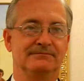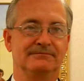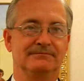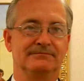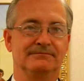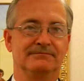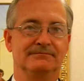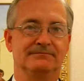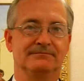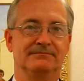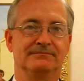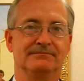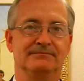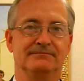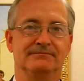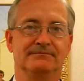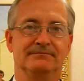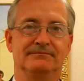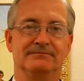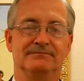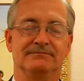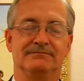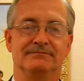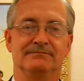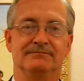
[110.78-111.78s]

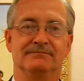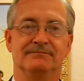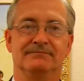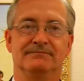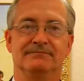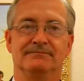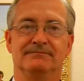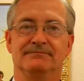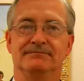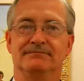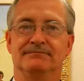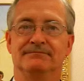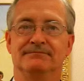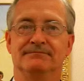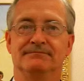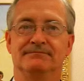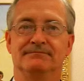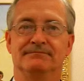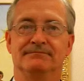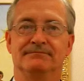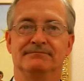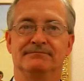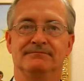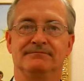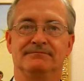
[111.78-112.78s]

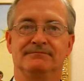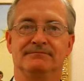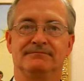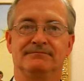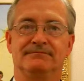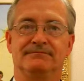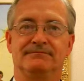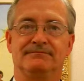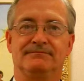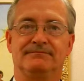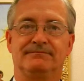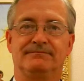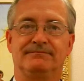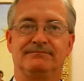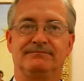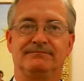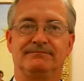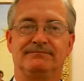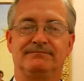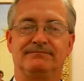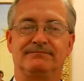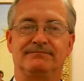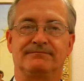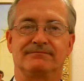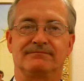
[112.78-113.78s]

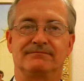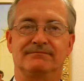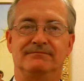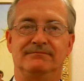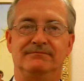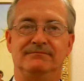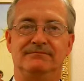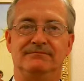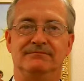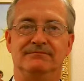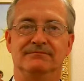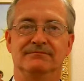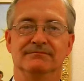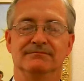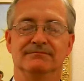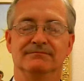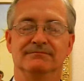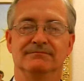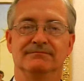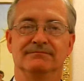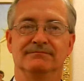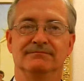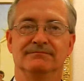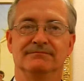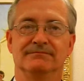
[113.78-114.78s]

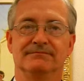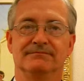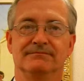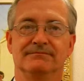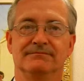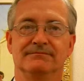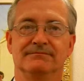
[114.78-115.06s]
No words are spoken by the person on screen.